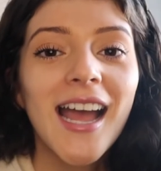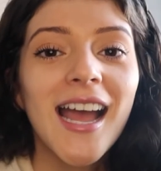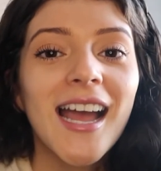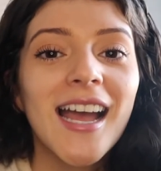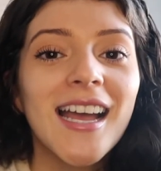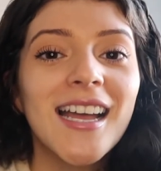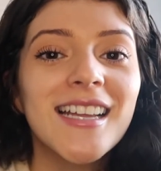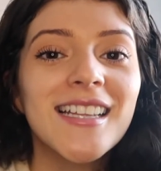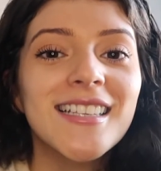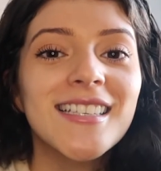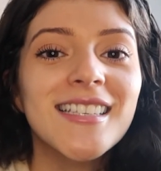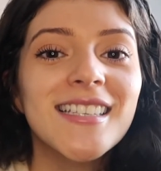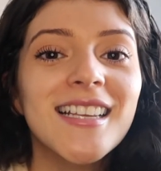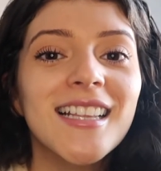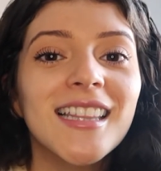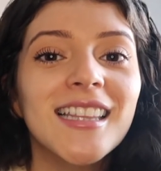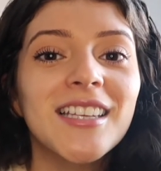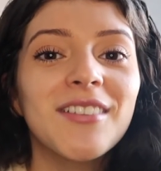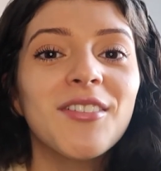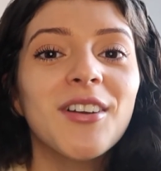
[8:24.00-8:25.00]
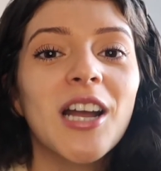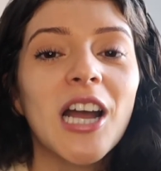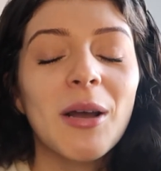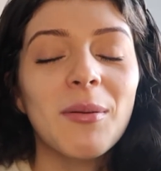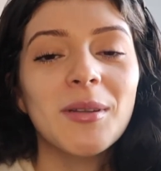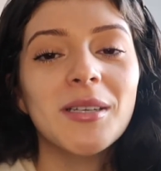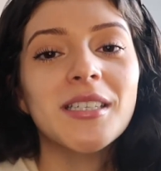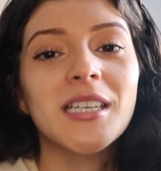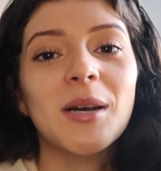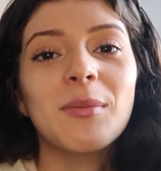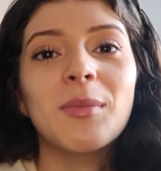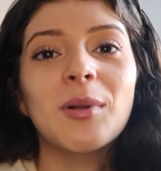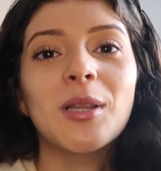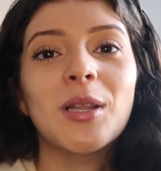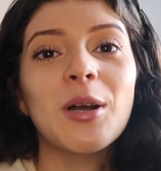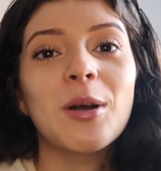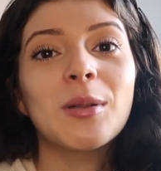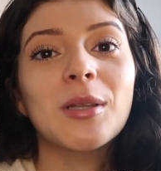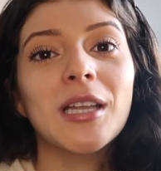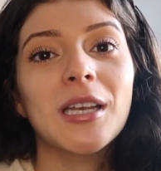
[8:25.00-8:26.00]
and leave a comment down
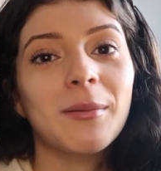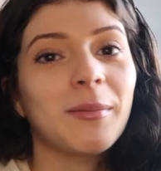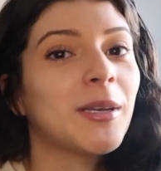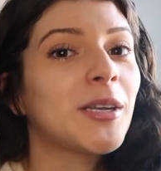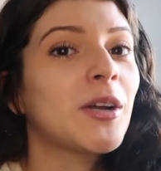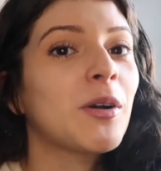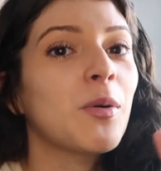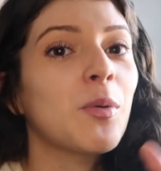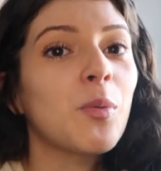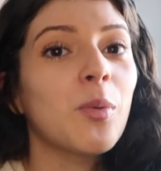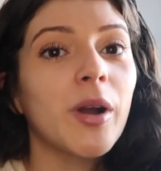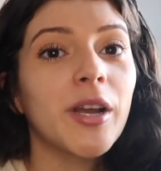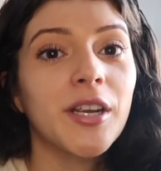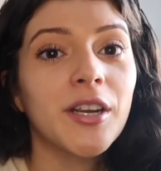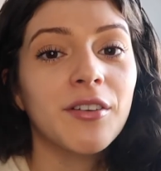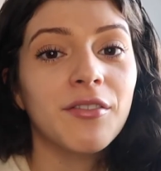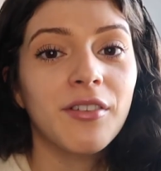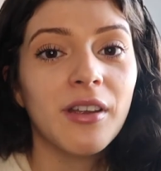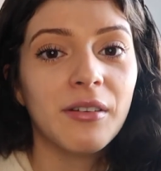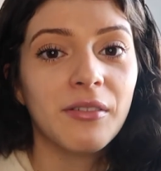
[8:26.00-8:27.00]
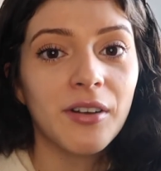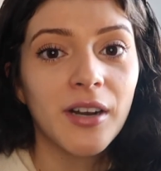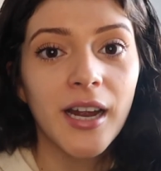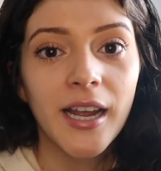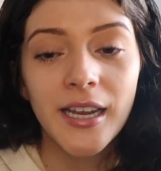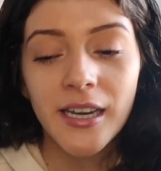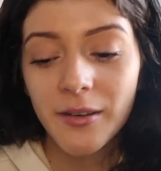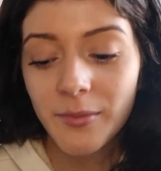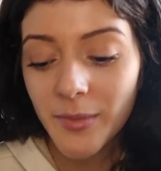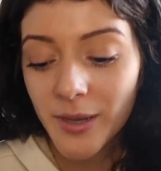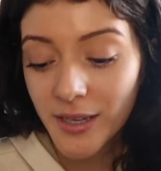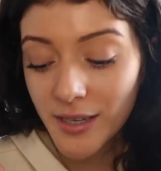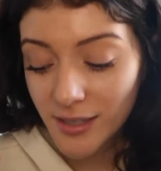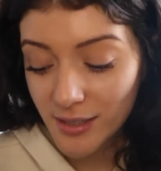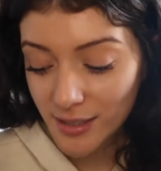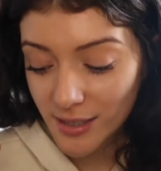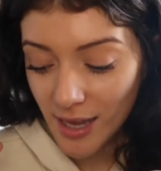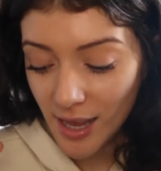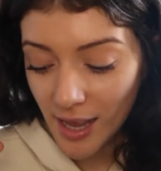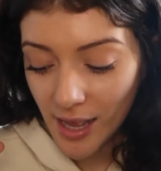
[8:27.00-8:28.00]
below letting me know what your favorite item
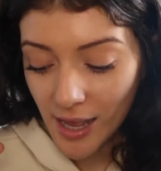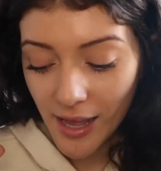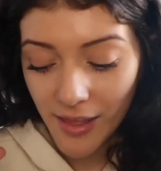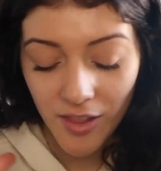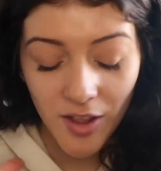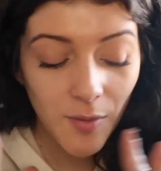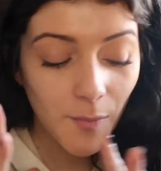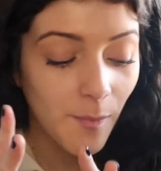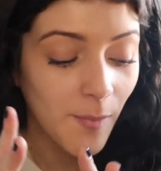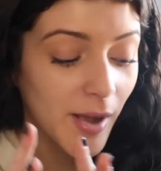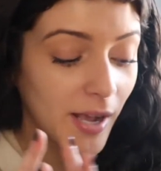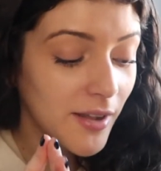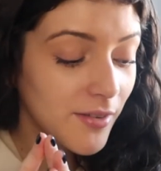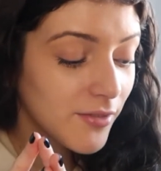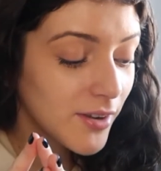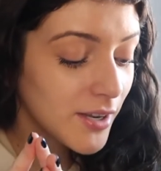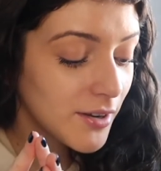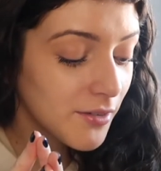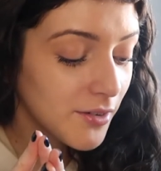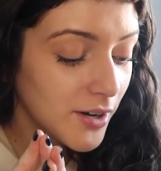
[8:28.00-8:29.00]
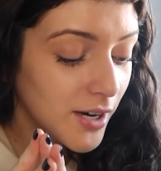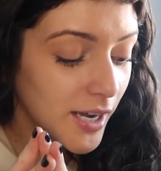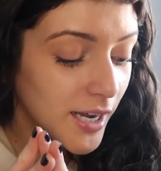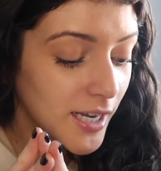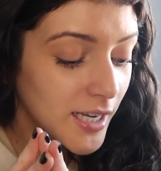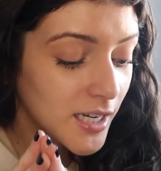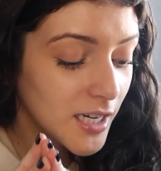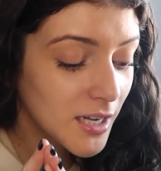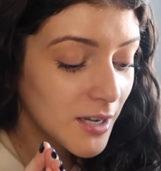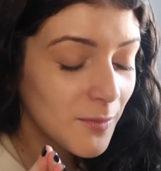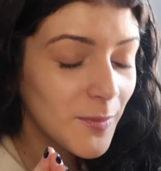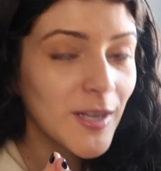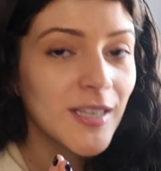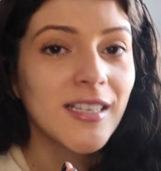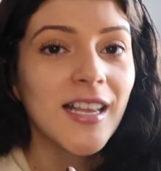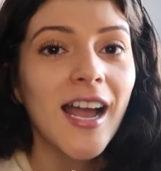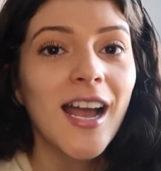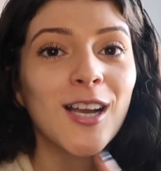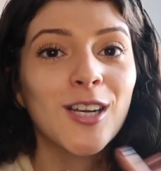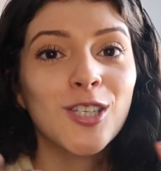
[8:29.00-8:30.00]
is. I think my favorite item is
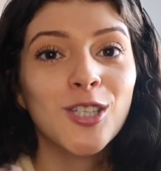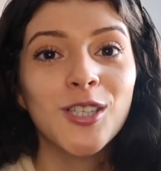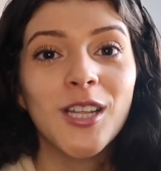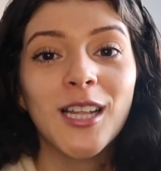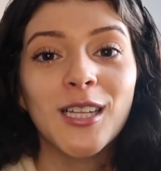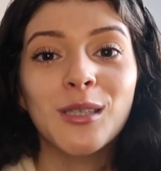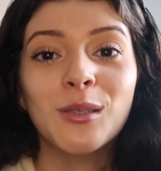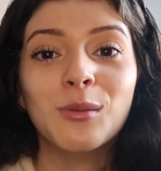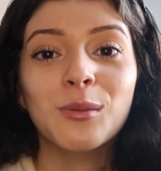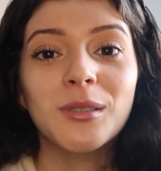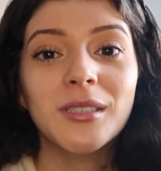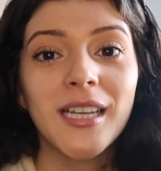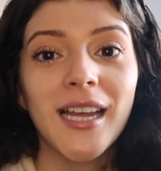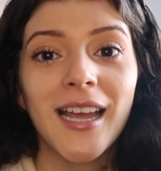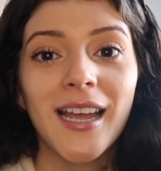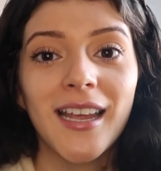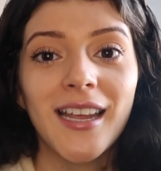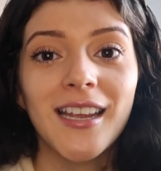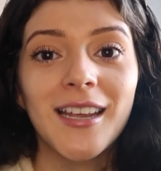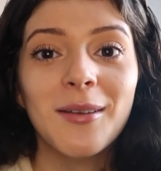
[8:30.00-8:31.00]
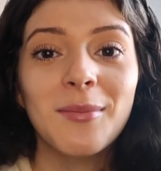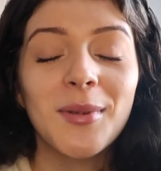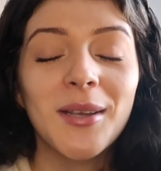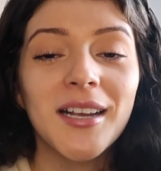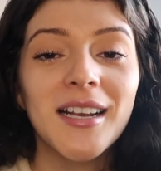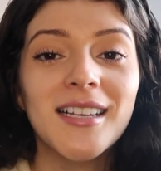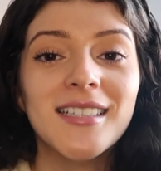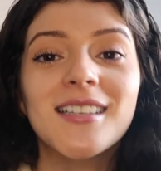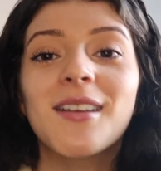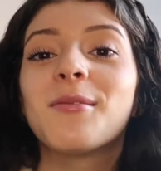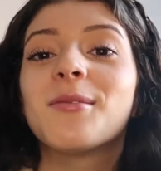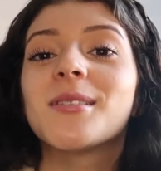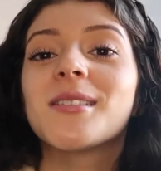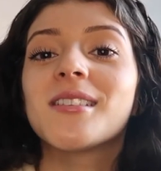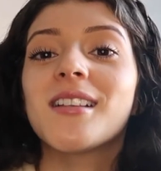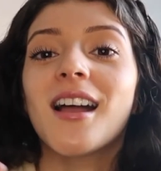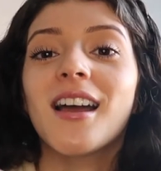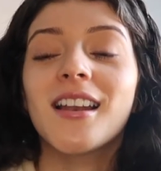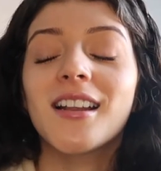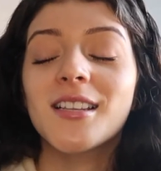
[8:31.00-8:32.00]
actually that little tank because I was
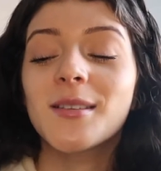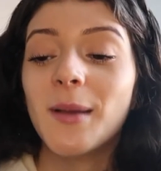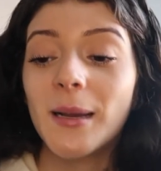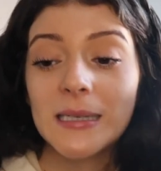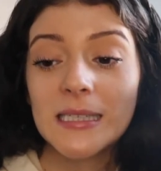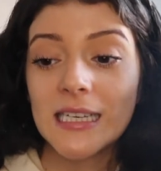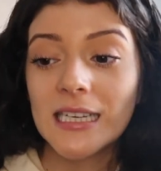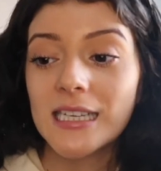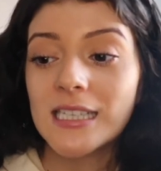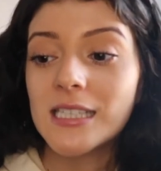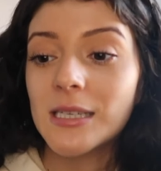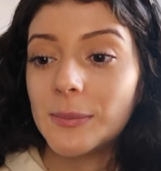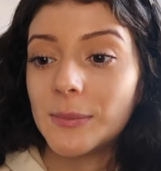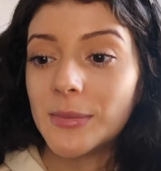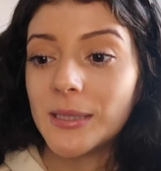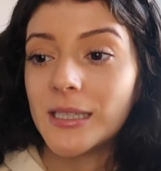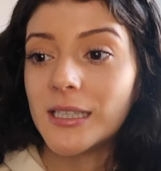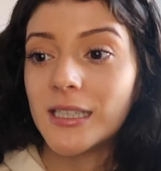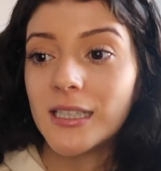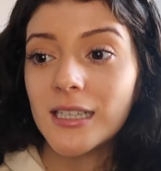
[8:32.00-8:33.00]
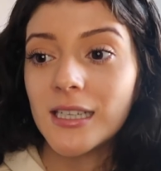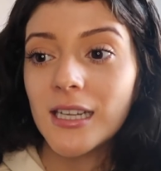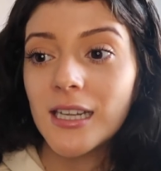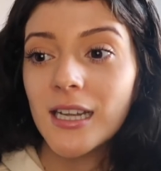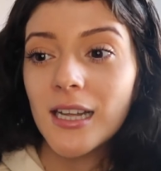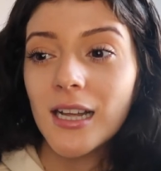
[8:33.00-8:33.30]
not expecting it to be